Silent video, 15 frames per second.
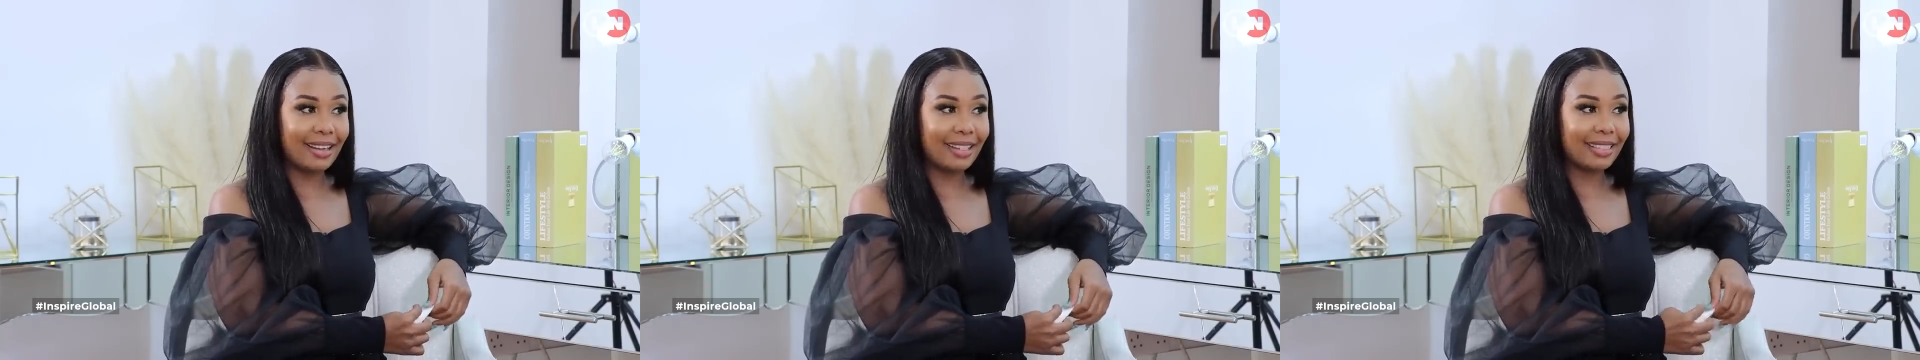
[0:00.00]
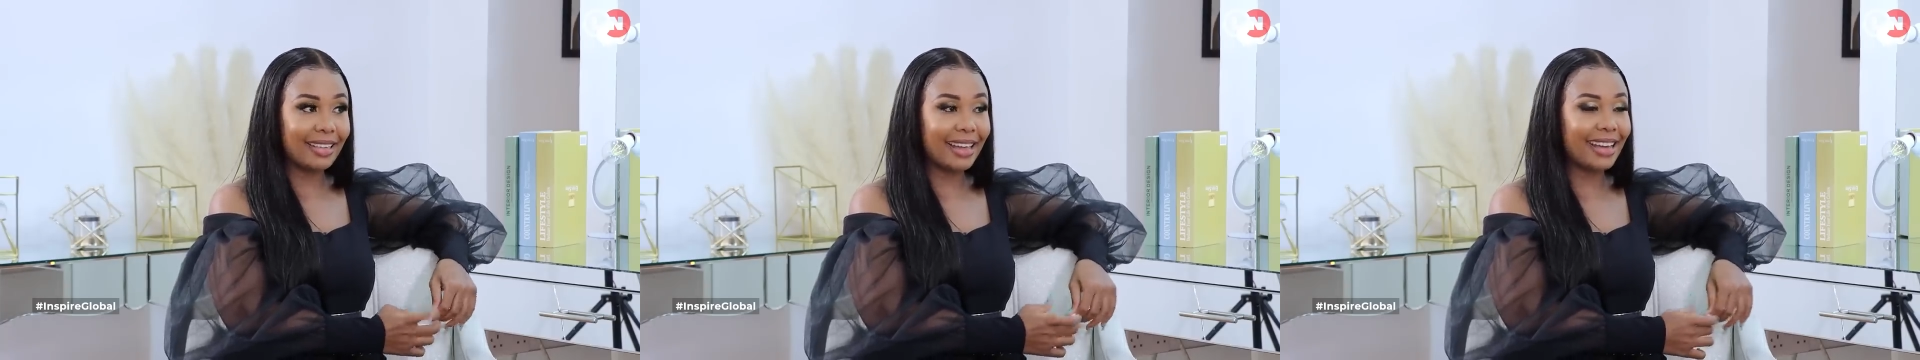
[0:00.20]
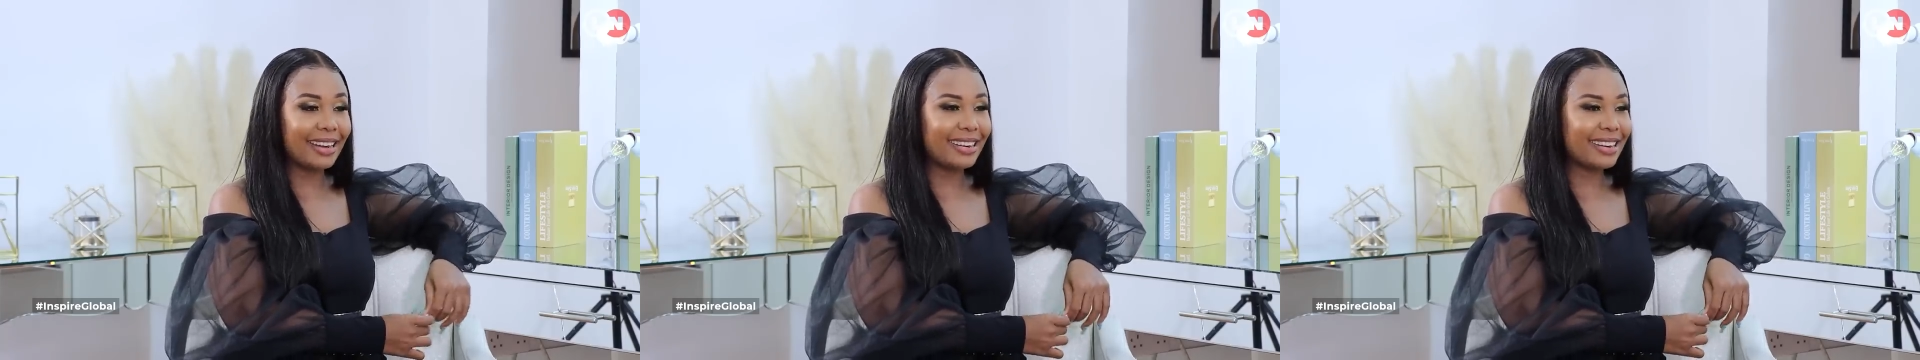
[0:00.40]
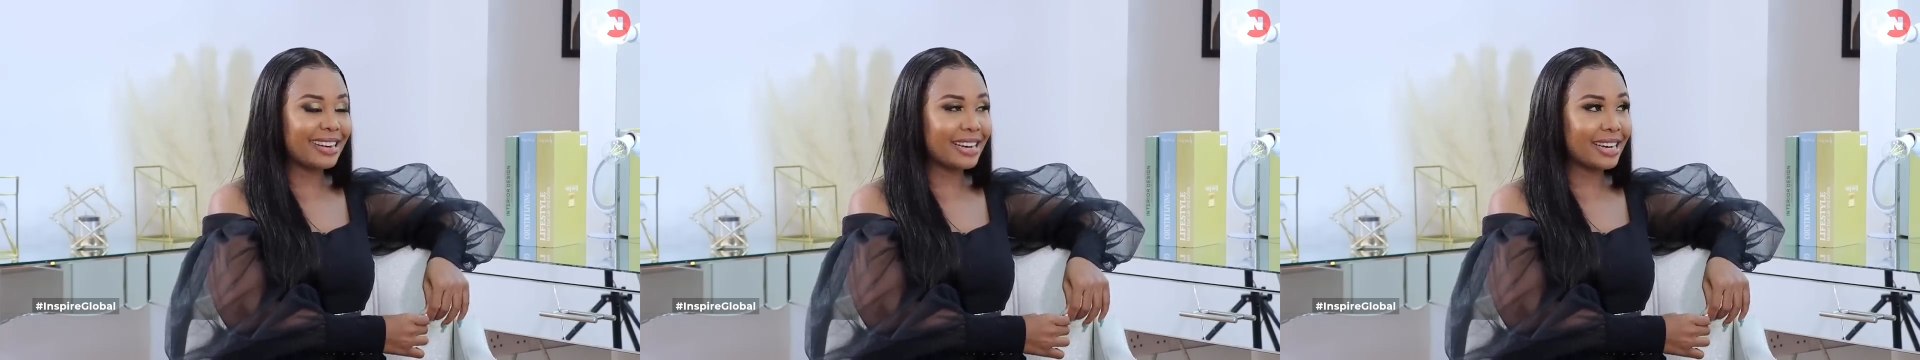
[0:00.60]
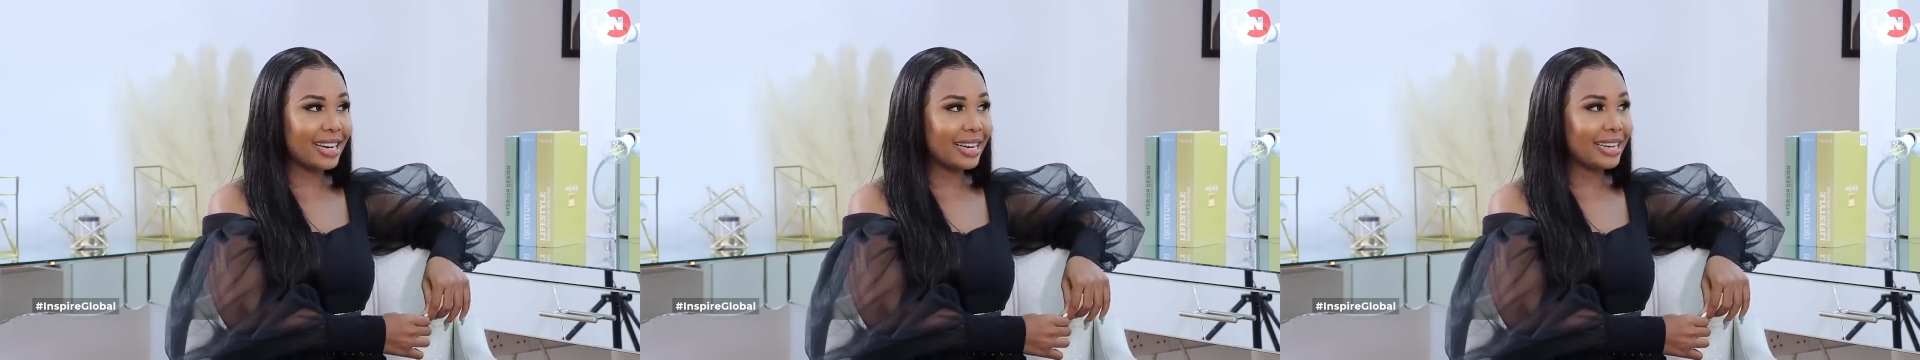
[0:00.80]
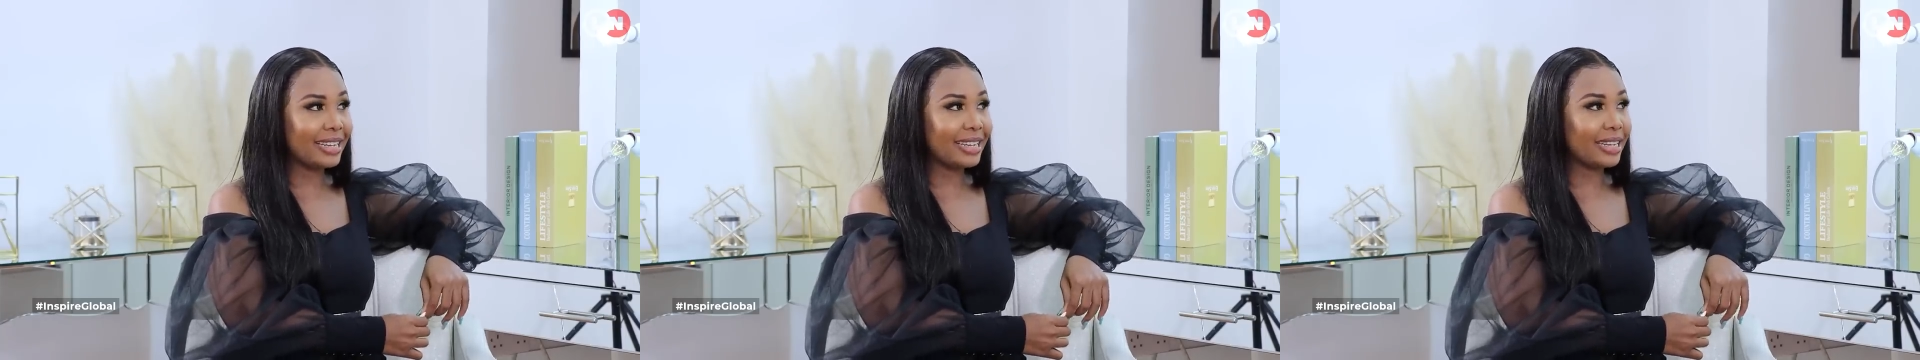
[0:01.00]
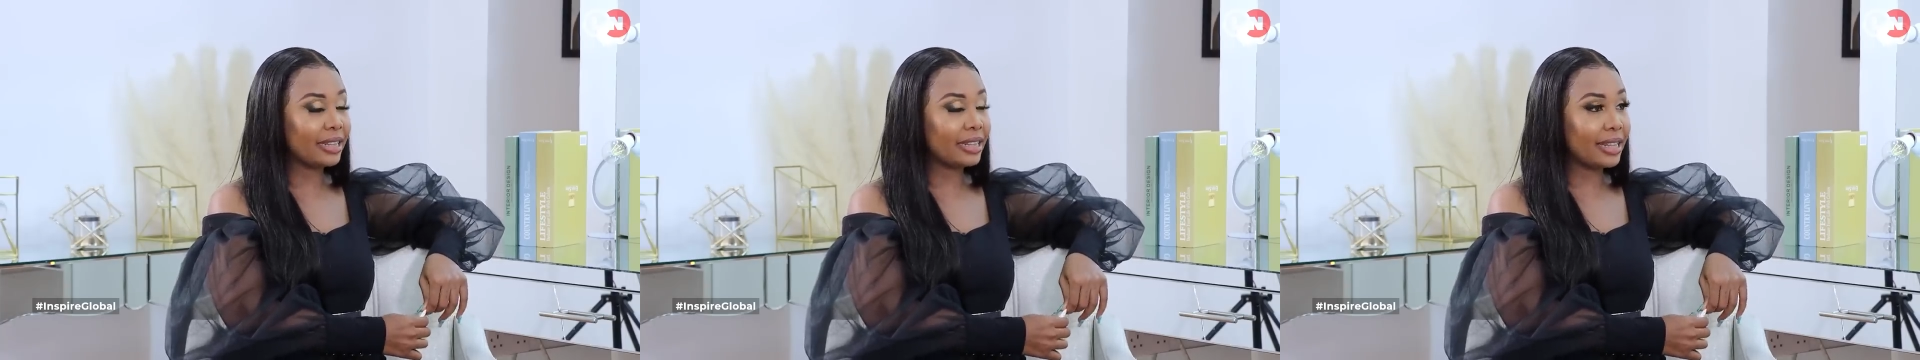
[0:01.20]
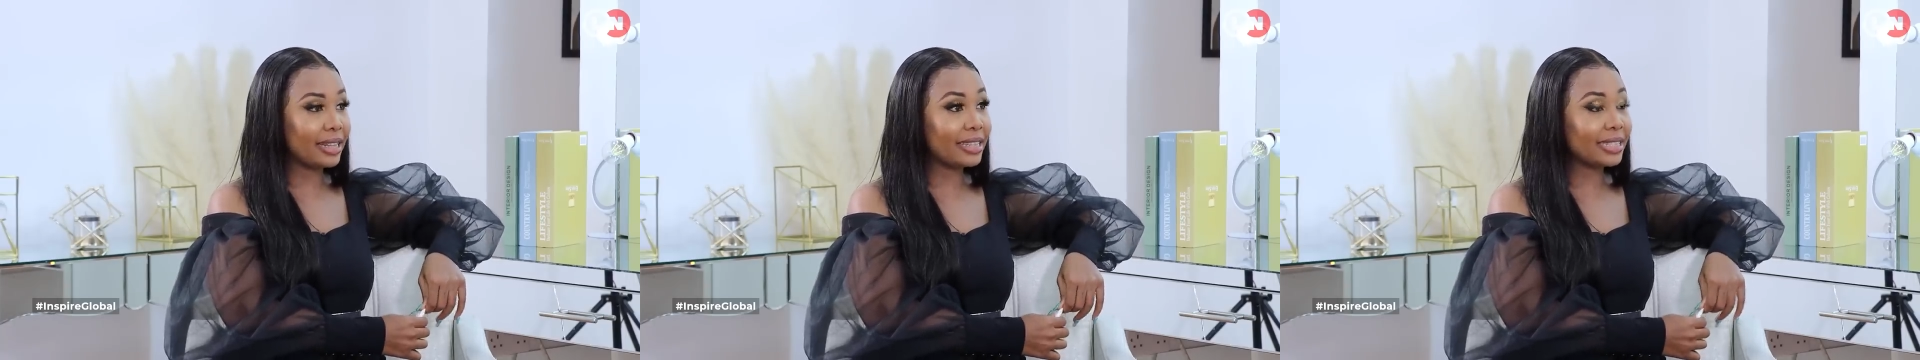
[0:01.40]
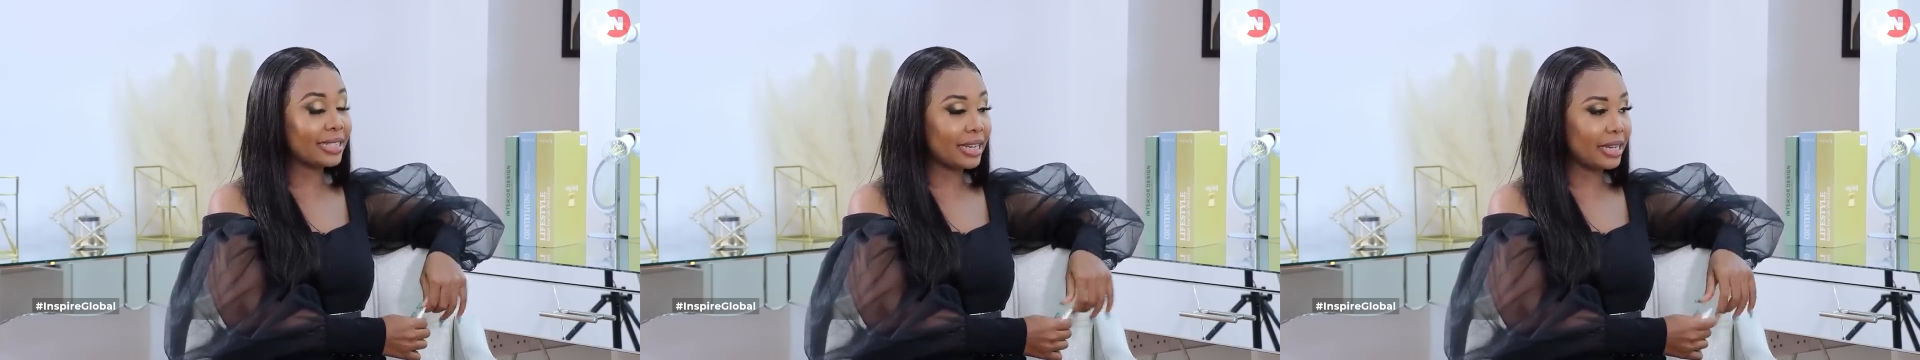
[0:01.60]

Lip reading: They had really, this